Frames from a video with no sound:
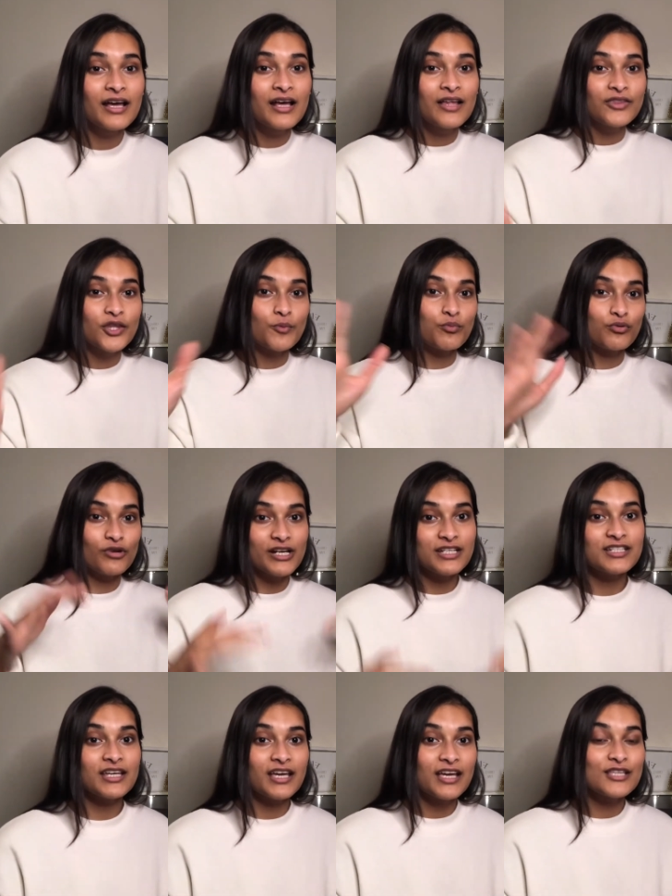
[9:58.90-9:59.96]
the
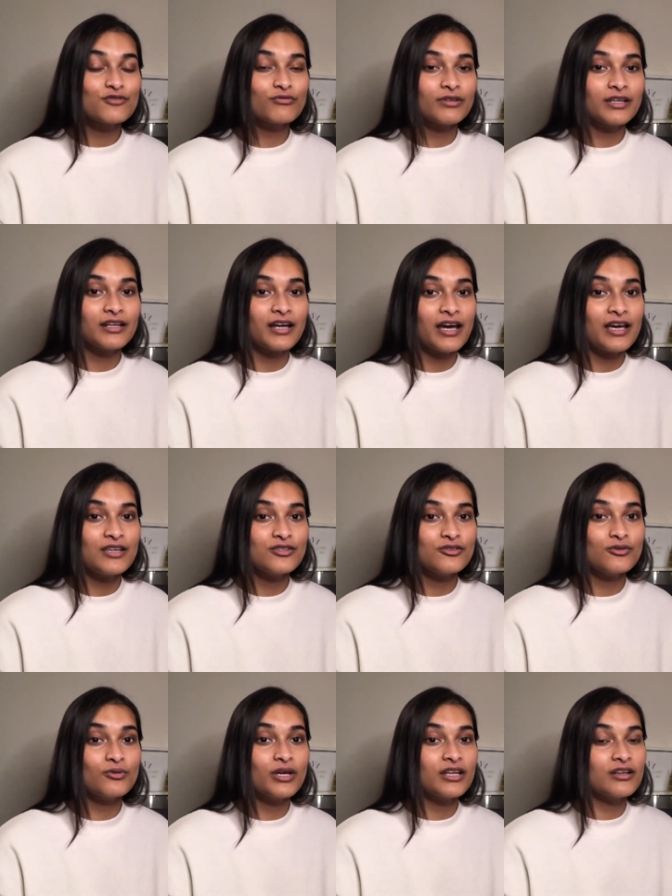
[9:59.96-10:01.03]
printing is really nice.
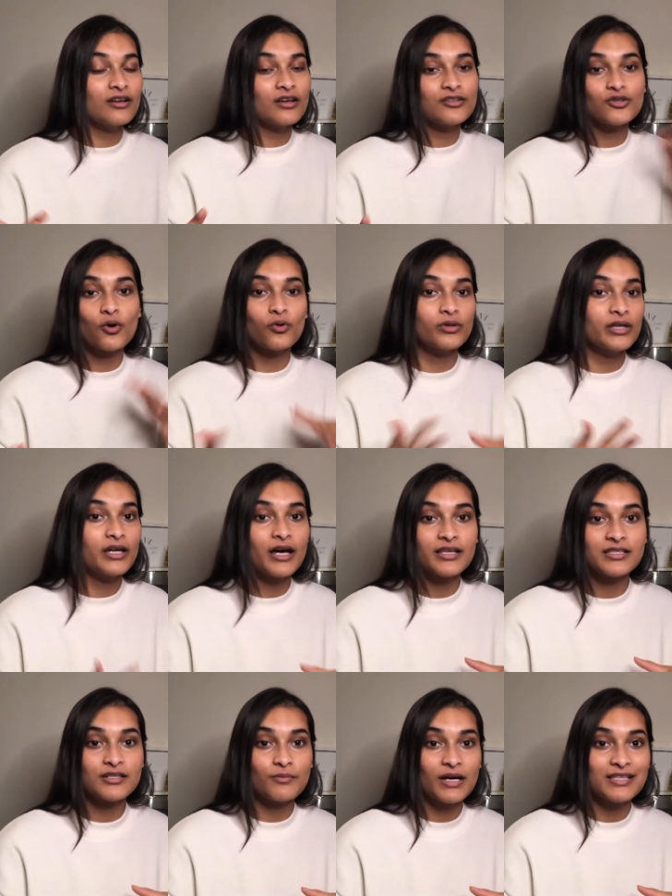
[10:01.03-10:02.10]
You can totally
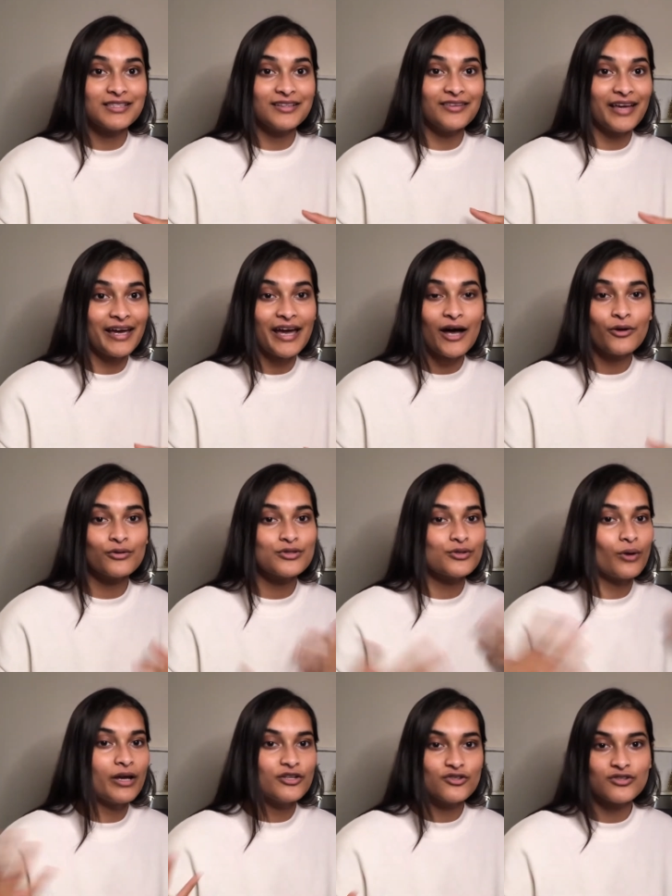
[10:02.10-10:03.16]
customize the layout, so
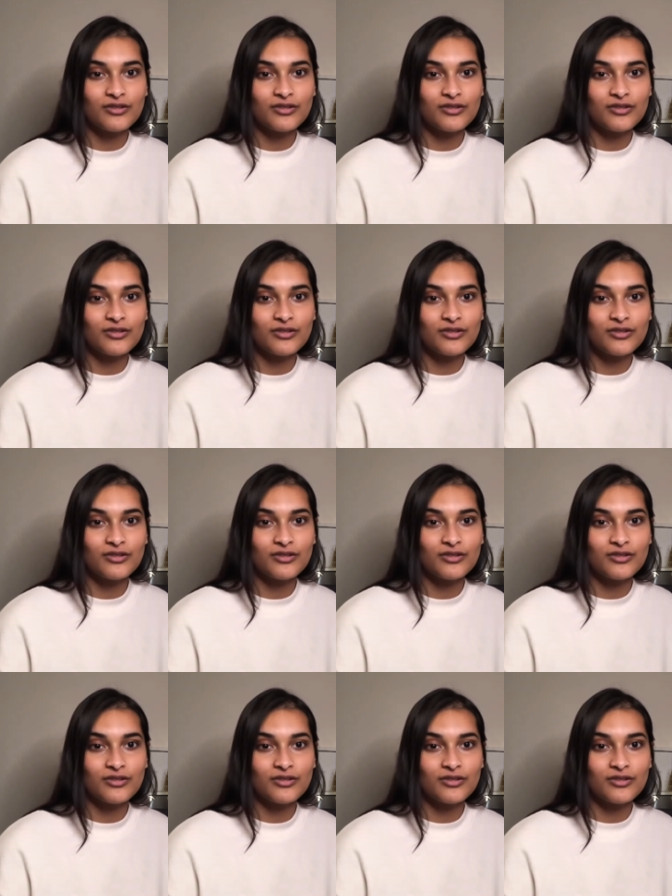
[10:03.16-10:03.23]
I just